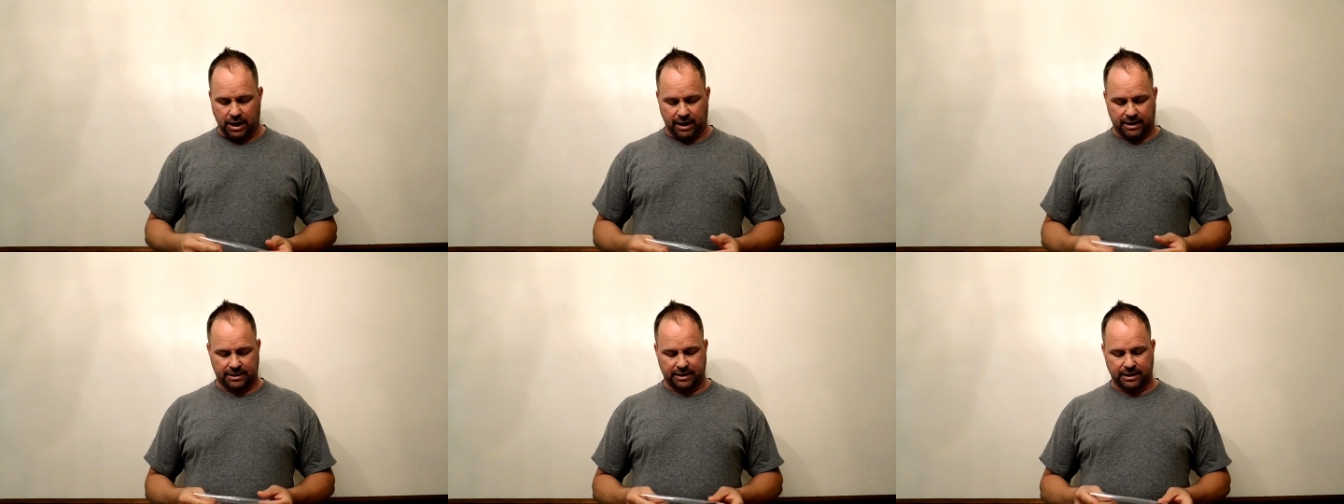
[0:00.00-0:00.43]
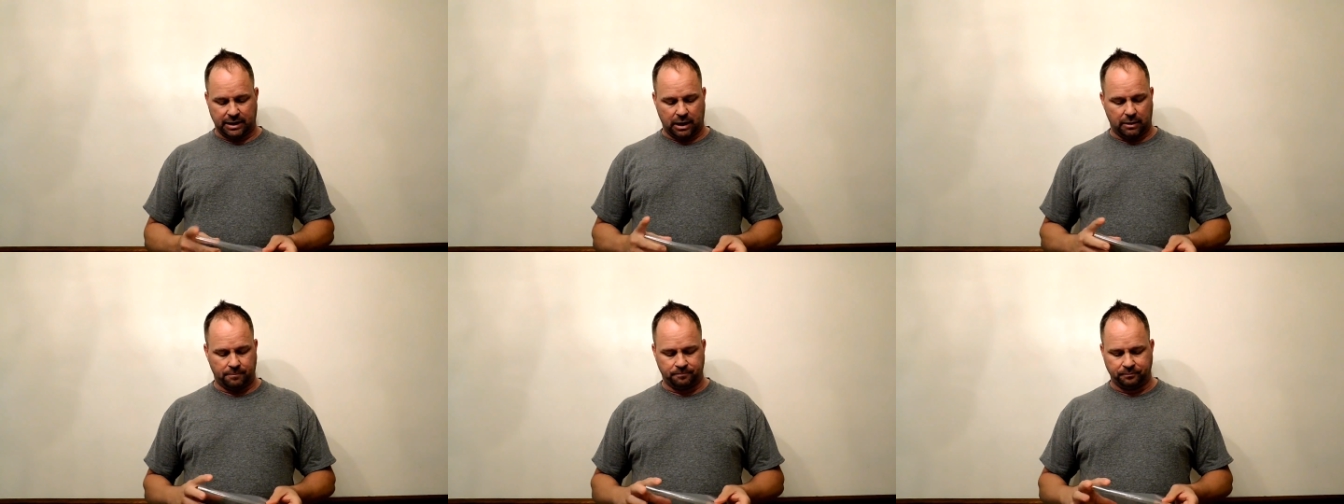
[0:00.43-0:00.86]
And then
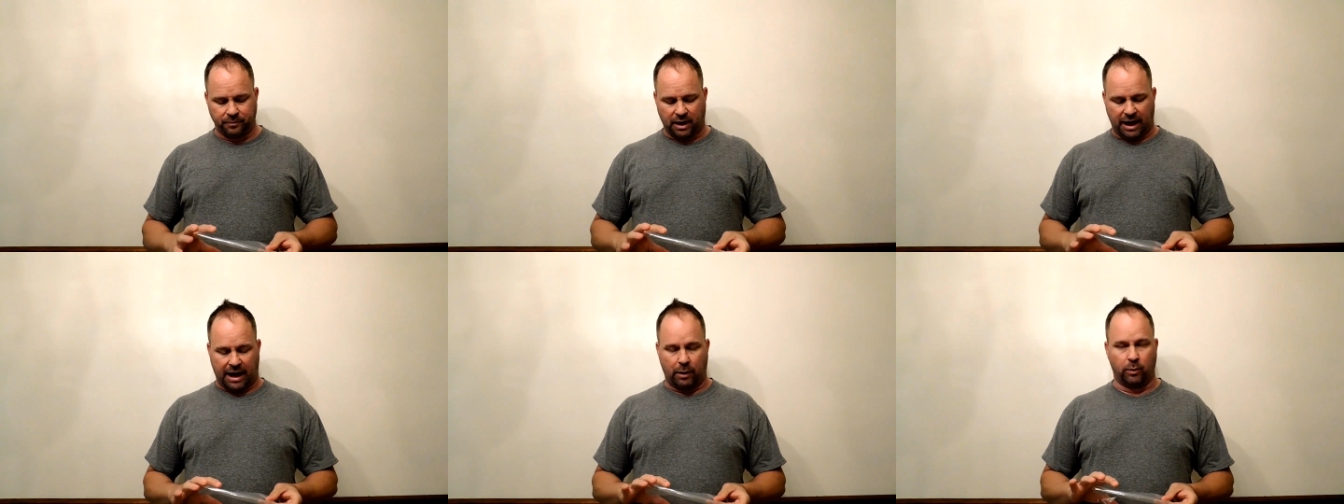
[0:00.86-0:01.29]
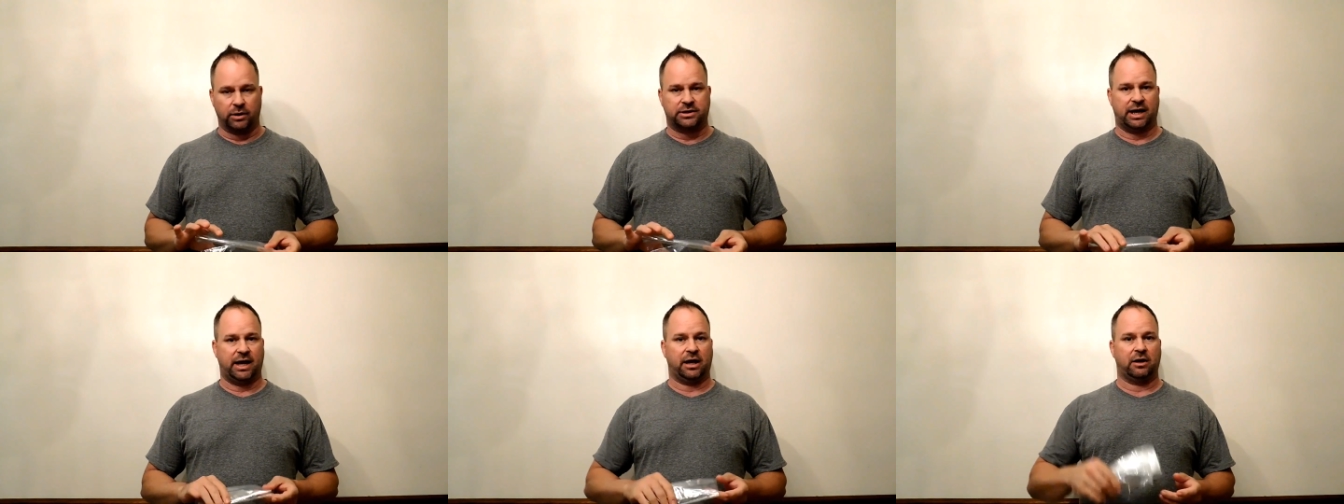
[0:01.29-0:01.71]
um, I would
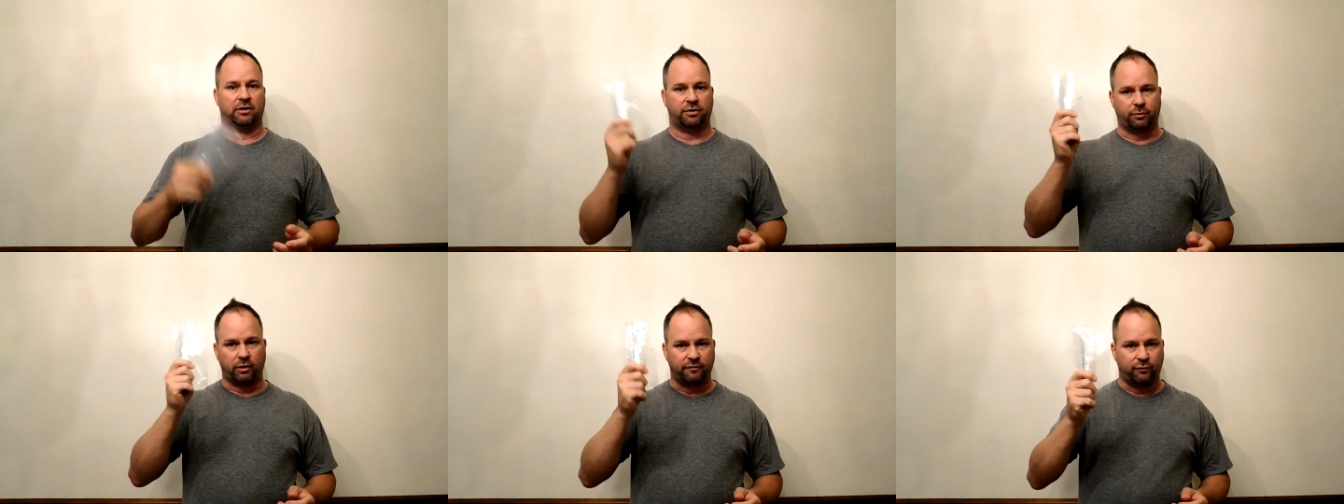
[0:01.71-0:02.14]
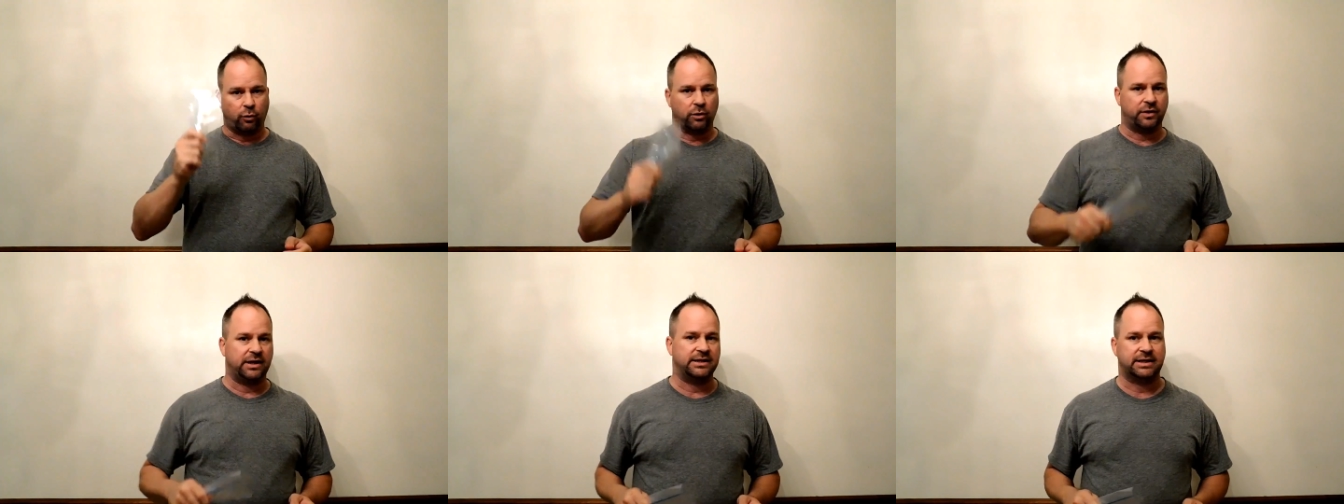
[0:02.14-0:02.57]
take three or four
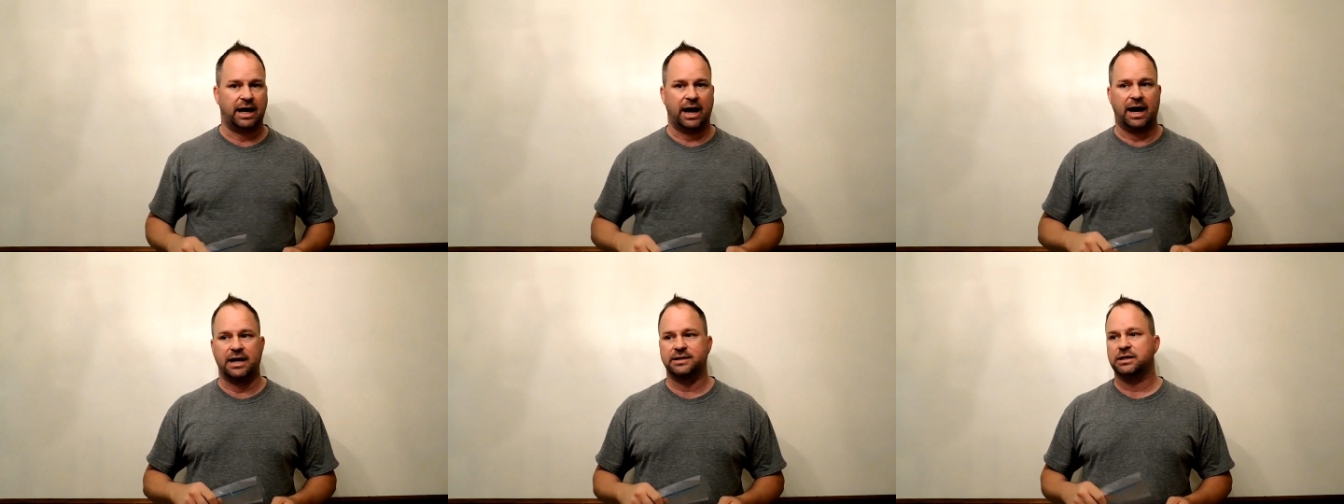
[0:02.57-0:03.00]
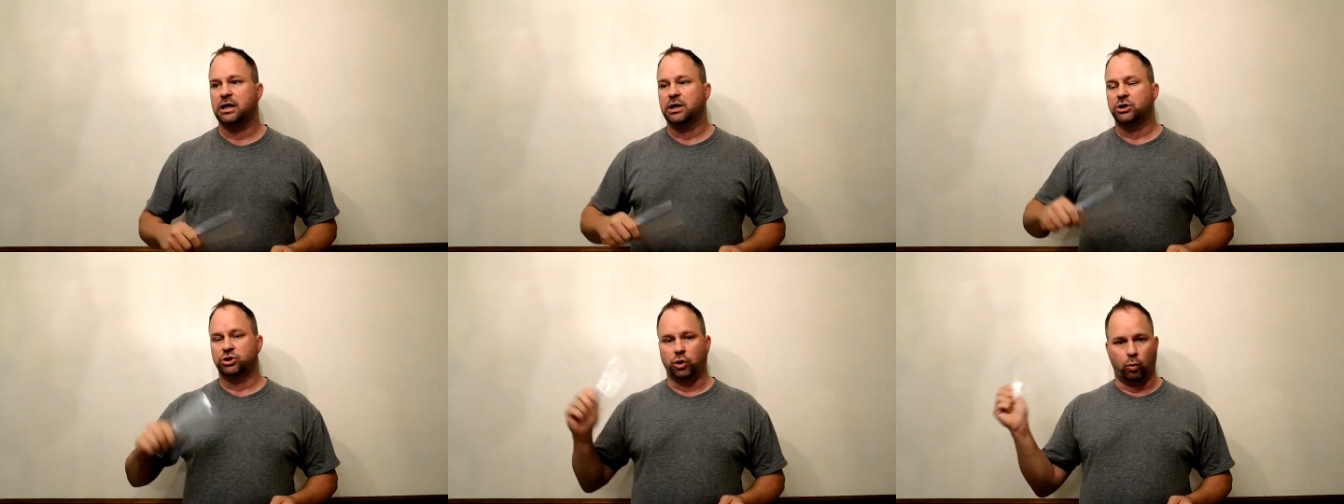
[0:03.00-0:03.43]
of these guys
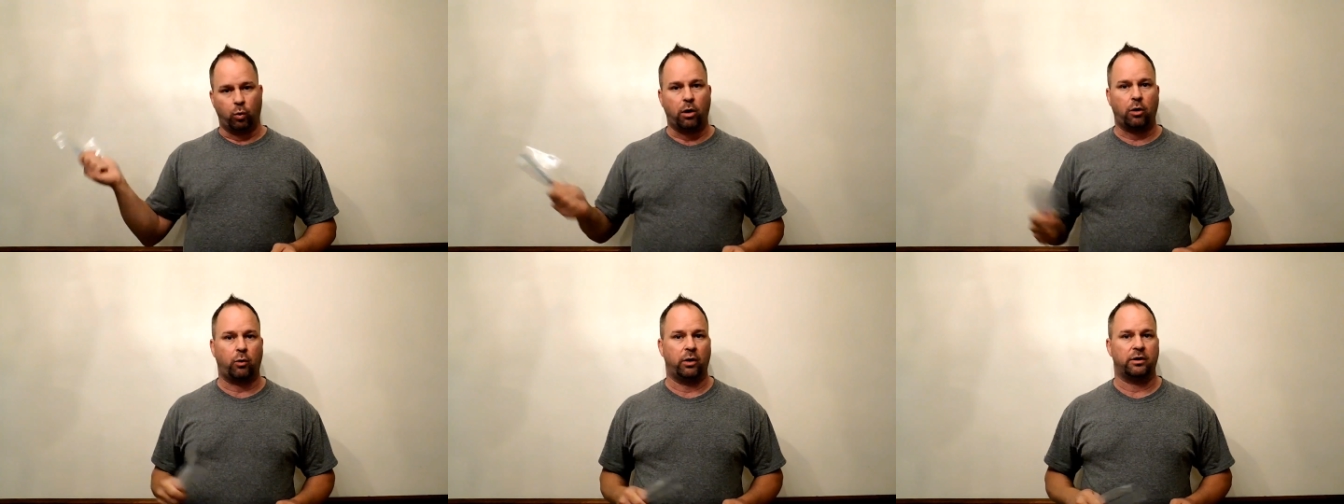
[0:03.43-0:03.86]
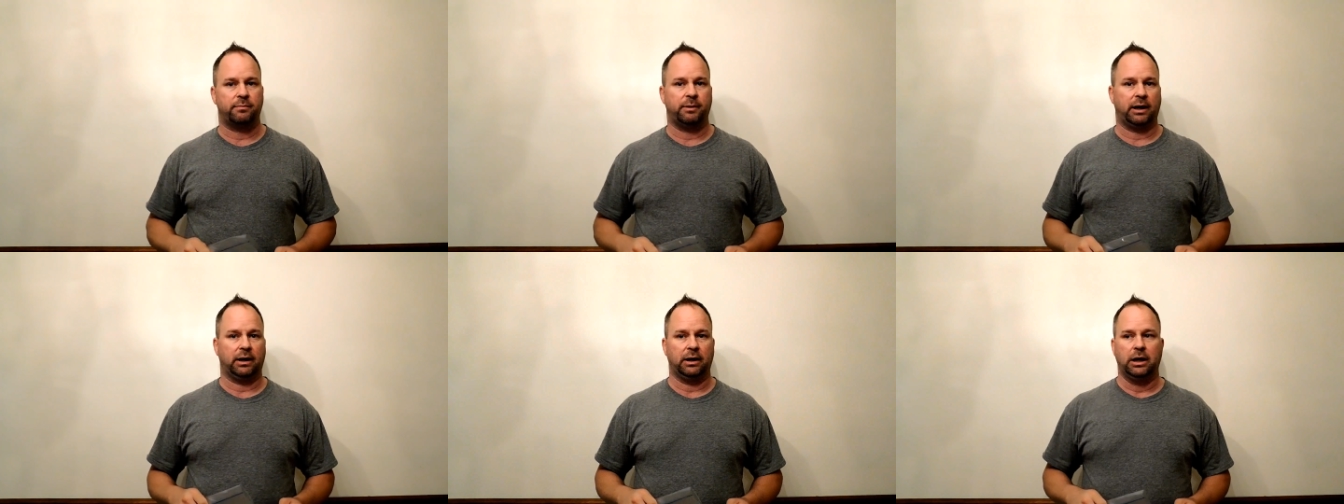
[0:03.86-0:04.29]
to work with
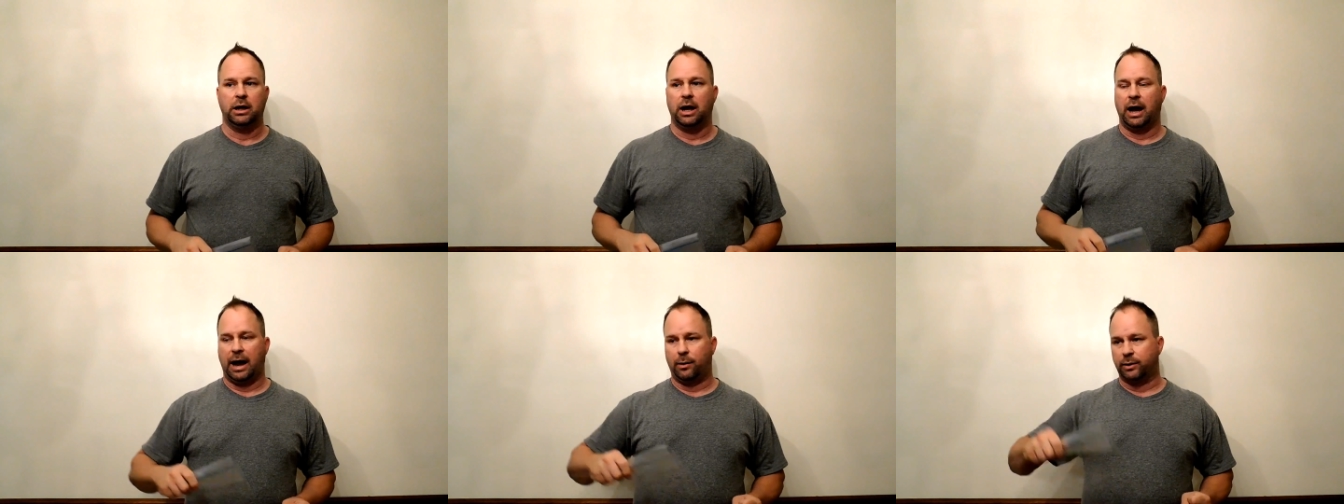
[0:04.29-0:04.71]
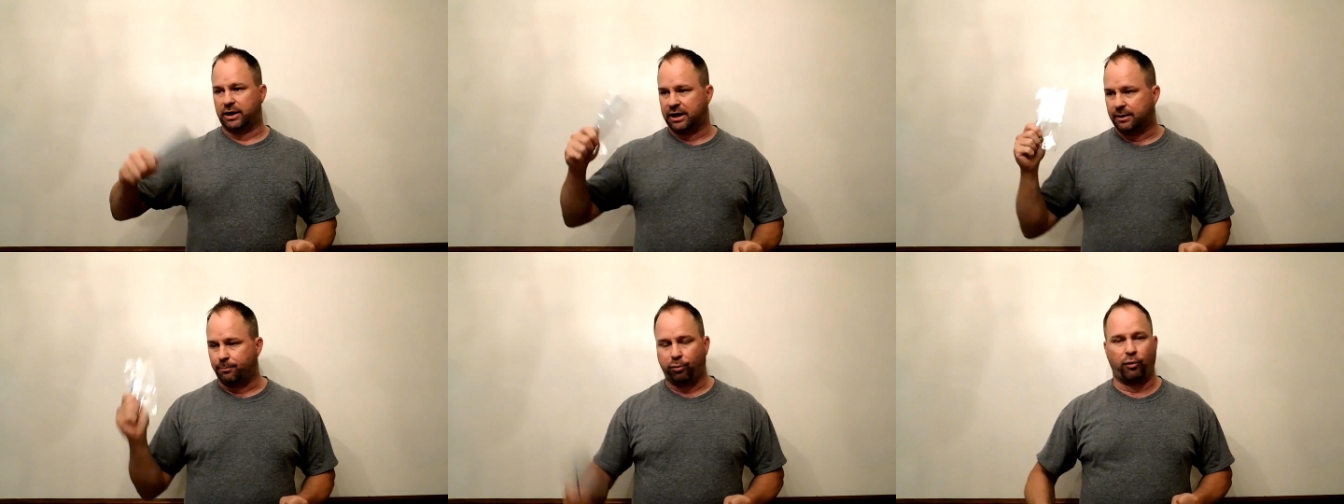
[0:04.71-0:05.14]
me, and I would
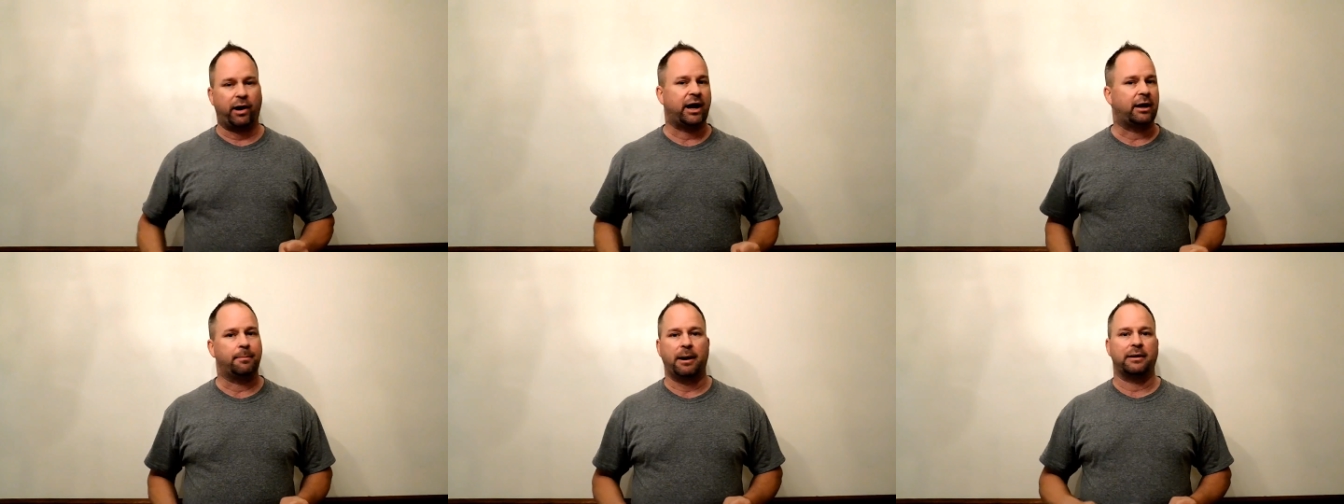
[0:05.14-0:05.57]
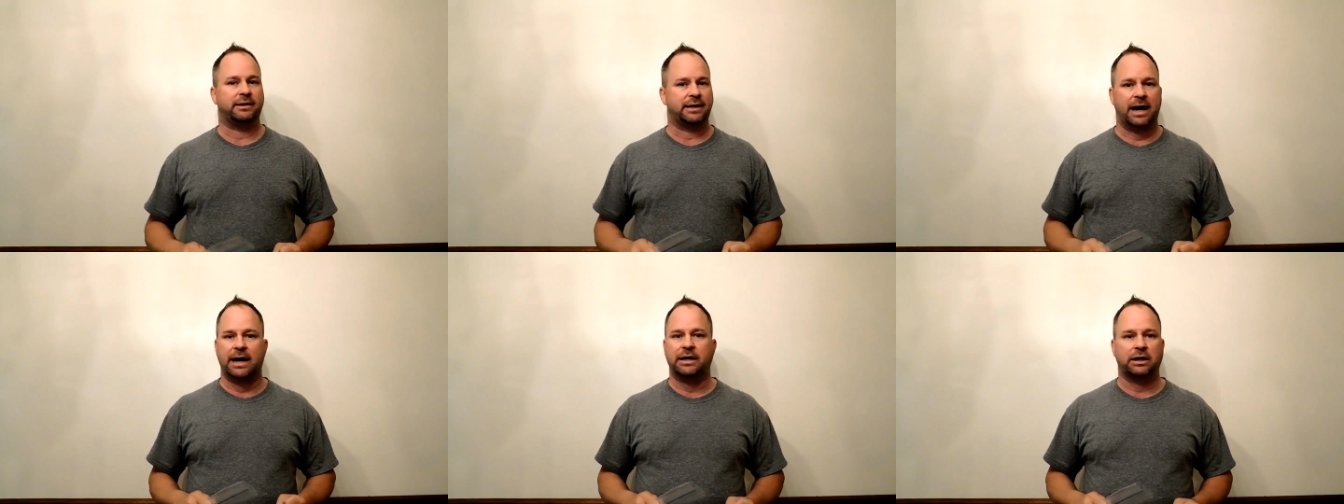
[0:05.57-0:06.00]
get a break about
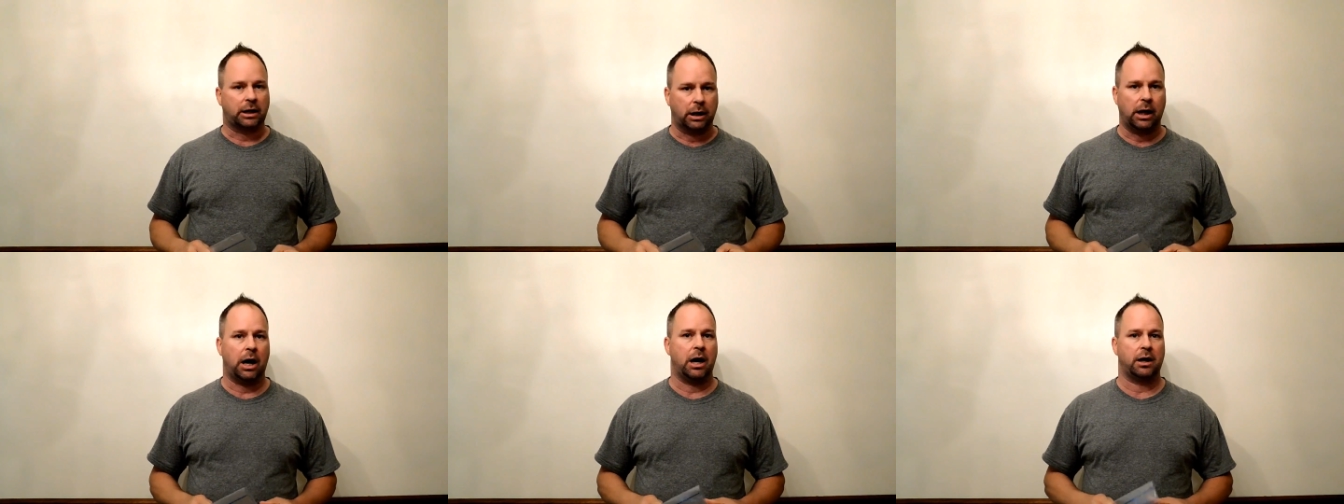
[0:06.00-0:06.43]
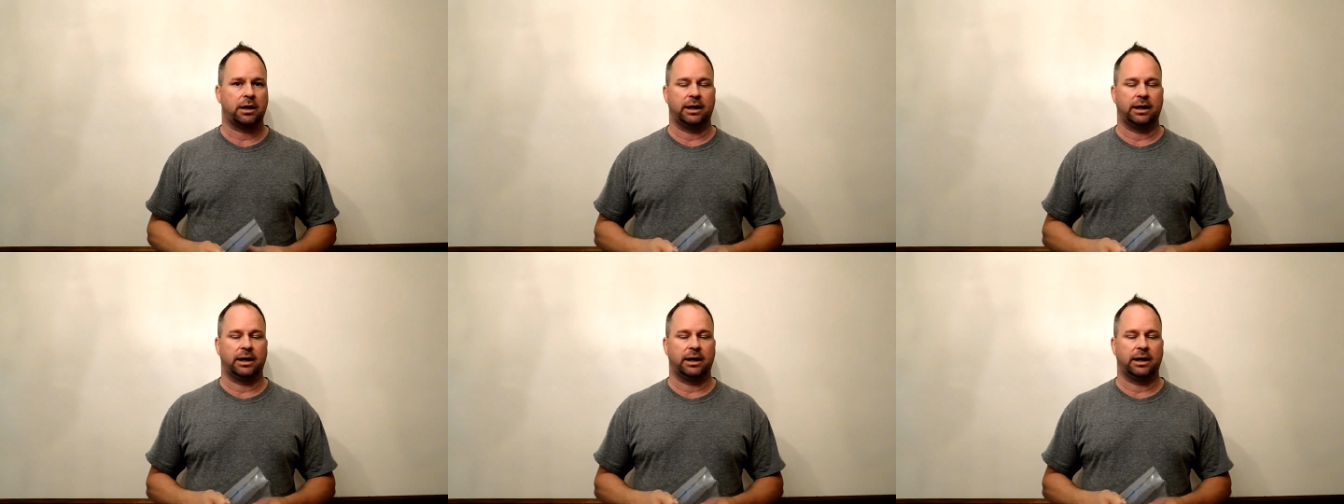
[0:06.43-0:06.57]
nine o'clock,